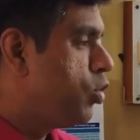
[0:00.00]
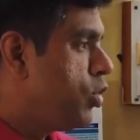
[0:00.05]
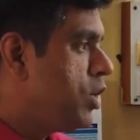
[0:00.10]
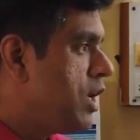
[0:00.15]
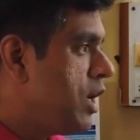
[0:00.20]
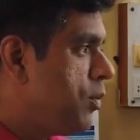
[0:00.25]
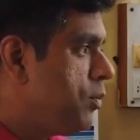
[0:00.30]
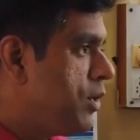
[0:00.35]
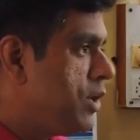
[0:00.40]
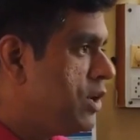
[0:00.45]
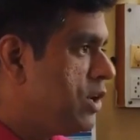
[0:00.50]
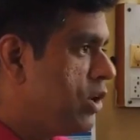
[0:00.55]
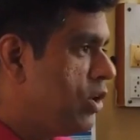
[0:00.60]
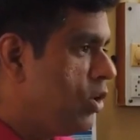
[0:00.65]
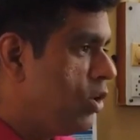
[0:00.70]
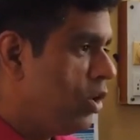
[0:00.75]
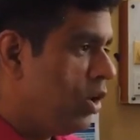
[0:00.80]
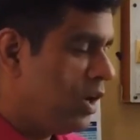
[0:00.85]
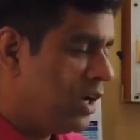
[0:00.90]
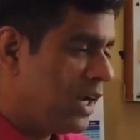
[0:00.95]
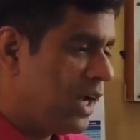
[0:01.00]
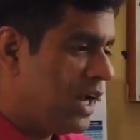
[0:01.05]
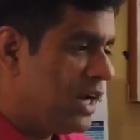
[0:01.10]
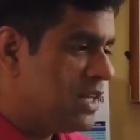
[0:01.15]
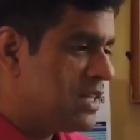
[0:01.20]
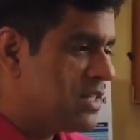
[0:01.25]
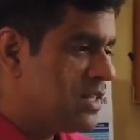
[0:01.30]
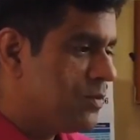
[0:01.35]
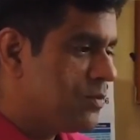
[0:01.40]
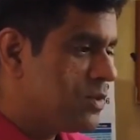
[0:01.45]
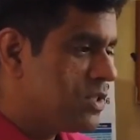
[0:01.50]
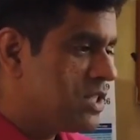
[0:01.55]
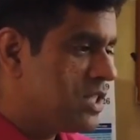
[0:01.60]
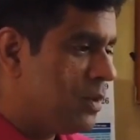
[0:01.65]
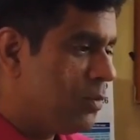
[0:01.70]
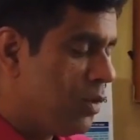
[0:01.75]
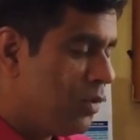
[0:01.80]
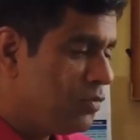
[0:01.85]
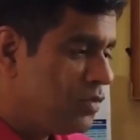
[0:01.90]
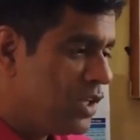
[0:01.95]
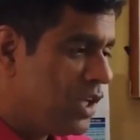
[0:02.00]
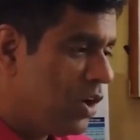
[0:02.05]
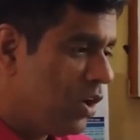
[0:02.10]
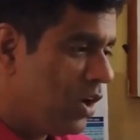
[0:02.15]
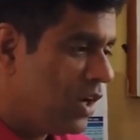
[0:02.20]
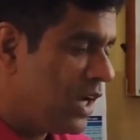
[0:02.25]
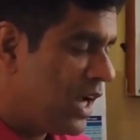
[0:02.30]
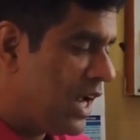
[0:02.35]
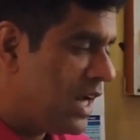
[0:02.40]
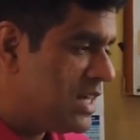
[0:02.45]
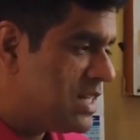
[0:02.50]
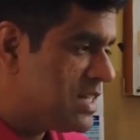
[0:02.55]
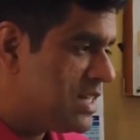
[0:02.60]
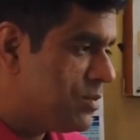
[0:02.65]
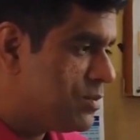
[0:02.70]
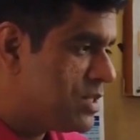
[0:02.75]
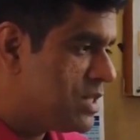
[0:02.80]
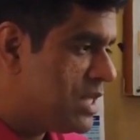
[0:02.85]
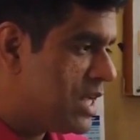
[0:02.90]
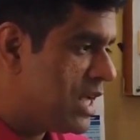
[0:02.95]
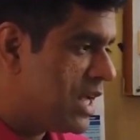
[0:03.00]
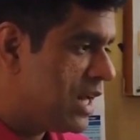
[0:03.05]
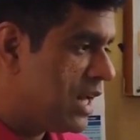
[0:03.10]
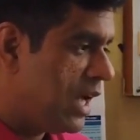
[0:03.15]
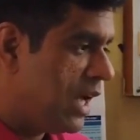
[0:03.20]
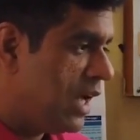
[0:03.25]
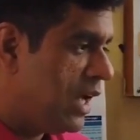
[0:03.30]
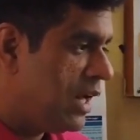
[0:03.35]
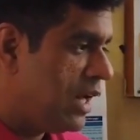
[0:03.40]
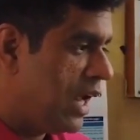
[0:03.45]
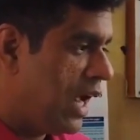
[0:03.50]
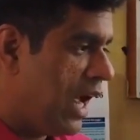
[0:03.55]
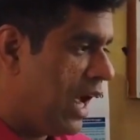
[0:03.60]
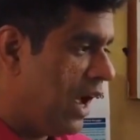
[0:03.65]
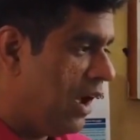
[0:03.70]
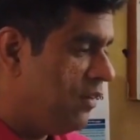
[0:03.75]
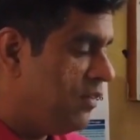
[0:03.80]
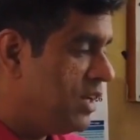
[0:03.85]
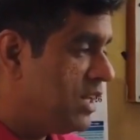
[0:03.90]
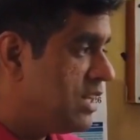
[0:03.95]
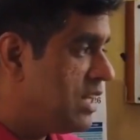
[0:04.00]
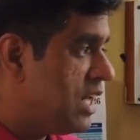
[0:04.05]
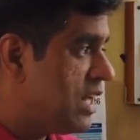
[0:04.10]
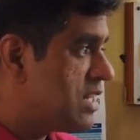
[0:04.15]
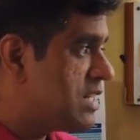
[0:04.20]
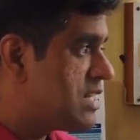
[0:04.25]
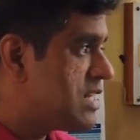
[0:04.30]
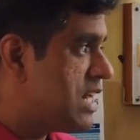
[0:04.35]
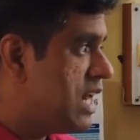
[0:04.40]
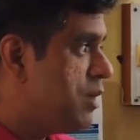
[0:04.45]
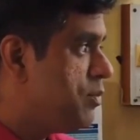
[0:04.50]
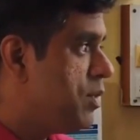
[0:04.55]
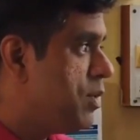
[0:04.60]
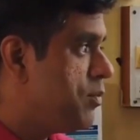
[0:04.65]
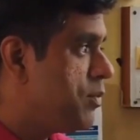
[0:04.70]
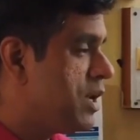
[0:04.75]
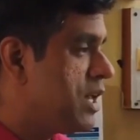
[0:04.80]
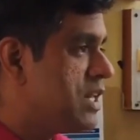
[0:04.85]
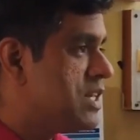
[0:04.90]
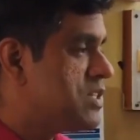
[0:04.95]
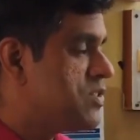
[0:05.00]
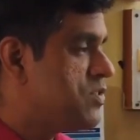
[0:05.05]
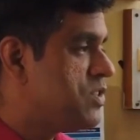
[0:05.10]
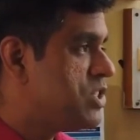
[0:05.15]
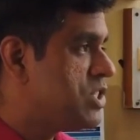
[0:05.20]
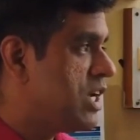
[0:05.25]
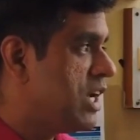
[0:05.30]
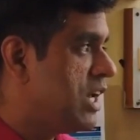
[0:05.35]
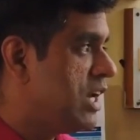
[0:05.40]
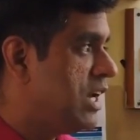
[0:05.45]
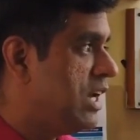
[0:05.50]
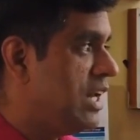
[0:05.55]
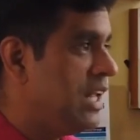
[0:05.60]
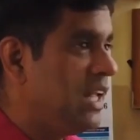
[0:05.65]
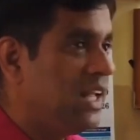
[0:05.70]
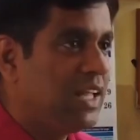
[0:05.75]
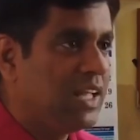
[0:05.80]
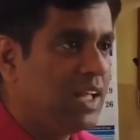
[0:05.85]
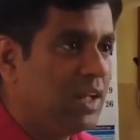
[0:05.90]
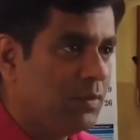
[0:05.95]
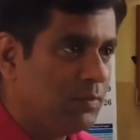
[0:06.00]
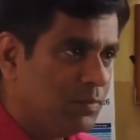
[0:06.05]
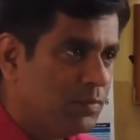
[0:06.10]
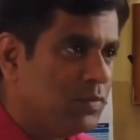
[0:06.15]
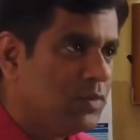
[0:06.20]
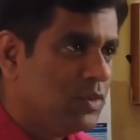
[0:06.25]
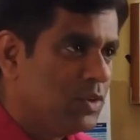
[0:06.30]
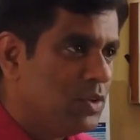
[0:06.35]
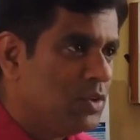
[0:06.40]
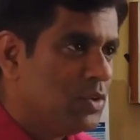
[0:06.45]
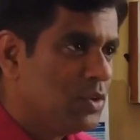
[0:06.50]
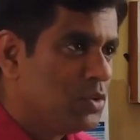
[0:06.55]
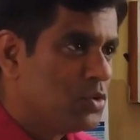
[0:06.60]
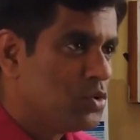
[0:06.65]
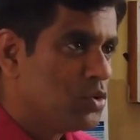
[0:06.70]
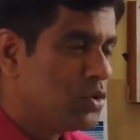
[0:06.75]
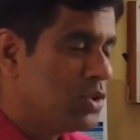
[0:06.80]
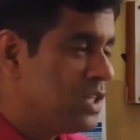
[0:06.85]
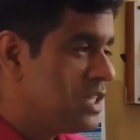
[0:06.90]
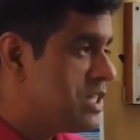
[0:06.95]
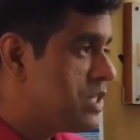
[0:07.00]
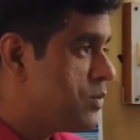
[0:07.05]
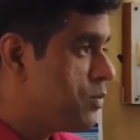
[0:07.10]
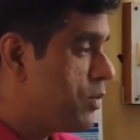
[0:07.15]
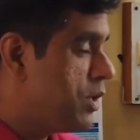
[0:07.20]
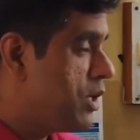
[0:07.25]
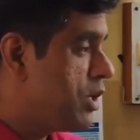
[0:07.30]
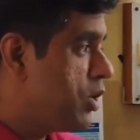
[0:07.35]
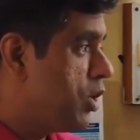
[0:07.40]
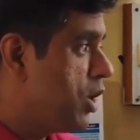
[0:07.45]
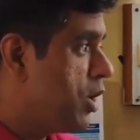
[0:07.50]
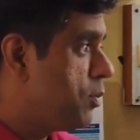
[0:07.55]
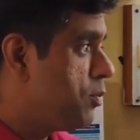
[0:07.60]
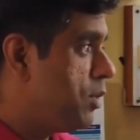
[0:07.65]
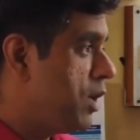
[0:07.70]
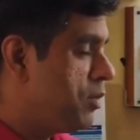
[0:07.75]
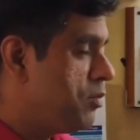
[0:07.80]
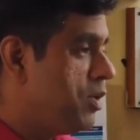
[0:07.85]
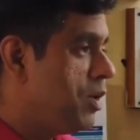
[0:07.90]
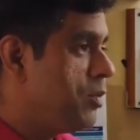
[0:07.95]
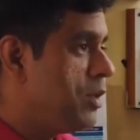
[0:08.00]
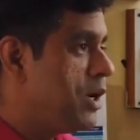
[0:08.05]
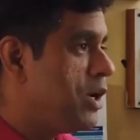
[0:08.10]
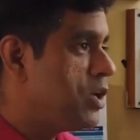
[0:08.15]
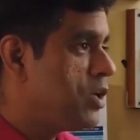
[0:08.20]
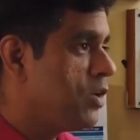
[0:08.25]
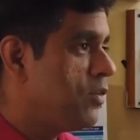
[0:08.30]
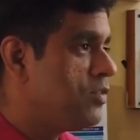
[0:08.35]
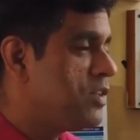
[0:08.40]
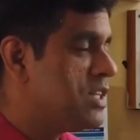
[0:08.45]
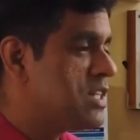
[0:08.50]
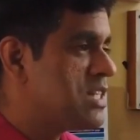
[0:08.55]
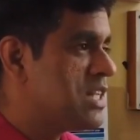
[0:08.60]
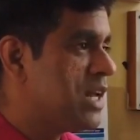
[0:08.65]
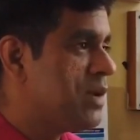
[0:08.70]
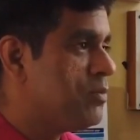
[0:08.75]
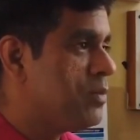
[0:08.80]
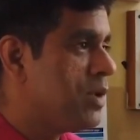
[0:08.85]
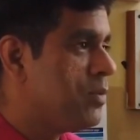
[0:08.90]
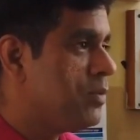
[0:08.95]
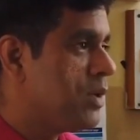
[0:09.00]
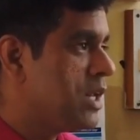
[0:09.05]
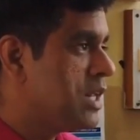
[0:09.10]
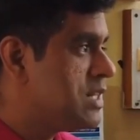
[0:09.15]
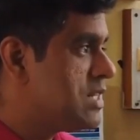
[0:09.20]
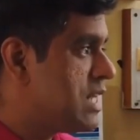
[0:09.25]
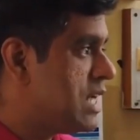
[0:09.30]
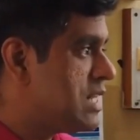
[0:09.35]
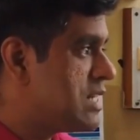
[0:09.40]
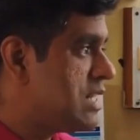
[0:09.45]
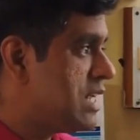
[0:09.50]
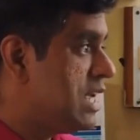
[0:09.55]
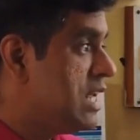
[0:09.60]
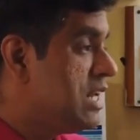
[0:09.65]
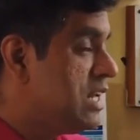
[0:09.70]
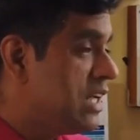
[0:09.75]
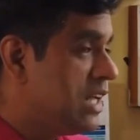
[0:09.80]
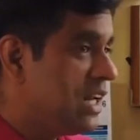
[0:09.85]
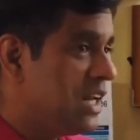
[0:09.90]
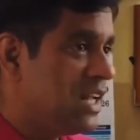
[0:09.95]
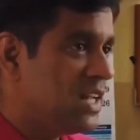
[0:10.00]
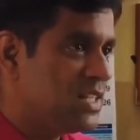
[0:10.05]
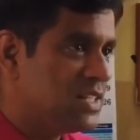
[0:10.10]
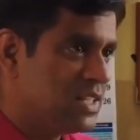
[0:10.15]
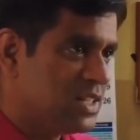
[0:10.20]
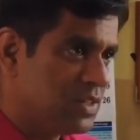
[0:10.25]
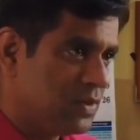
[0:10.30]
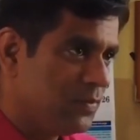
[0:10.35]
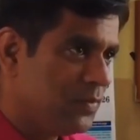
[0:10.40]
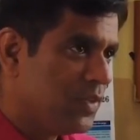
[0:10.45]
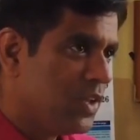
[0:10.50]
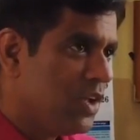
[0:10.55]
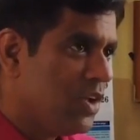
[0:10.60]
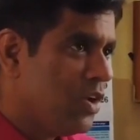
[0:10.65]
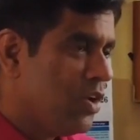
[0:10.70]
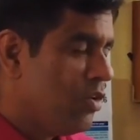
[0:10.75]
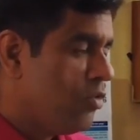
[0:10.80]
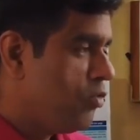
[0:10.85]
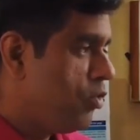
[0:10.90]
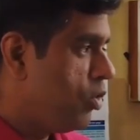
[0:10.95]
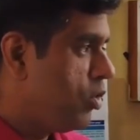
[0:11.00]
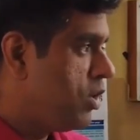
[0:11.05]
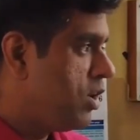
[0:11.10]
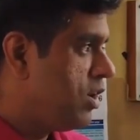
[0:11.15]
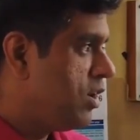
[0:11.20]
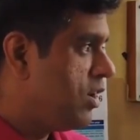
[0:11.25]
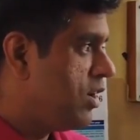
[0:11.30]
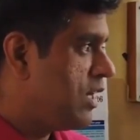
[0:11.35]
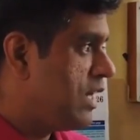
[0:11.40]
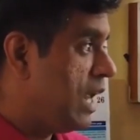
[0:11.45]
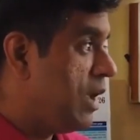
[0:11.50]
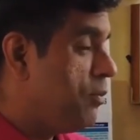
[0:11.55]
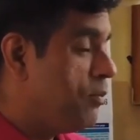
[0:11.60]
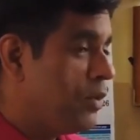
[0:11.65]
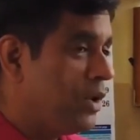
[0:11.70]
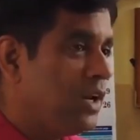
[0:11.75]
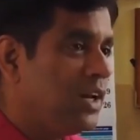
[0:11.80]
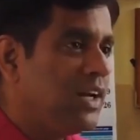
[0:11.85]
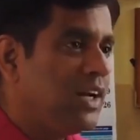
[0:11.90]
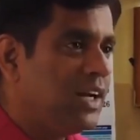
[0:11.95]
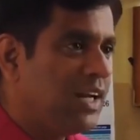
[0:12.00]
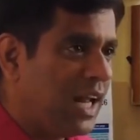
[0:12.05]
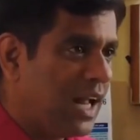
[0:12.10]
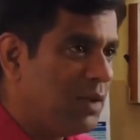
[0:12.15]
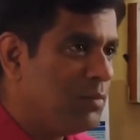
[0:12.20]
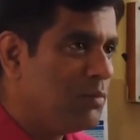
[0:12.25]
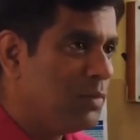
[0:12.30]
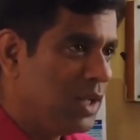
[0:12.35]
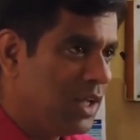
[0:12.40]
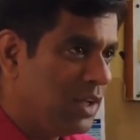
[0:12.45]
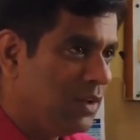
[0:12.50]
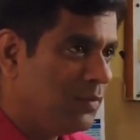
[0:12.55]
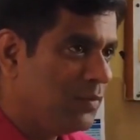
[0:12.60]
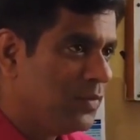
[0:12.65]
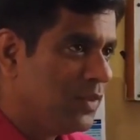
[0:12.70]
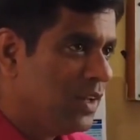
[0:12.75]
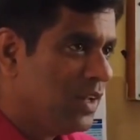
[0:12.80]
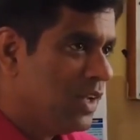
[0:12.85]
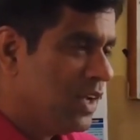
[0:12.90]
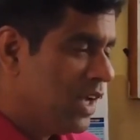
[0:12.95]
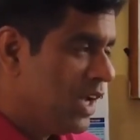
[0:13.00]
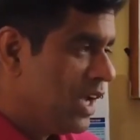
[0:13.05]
are growing a particular organism. Some of the organisms there are having their cell membranes which are leaky. So this particular permeability of the cell membranes has increased for a temporary time being.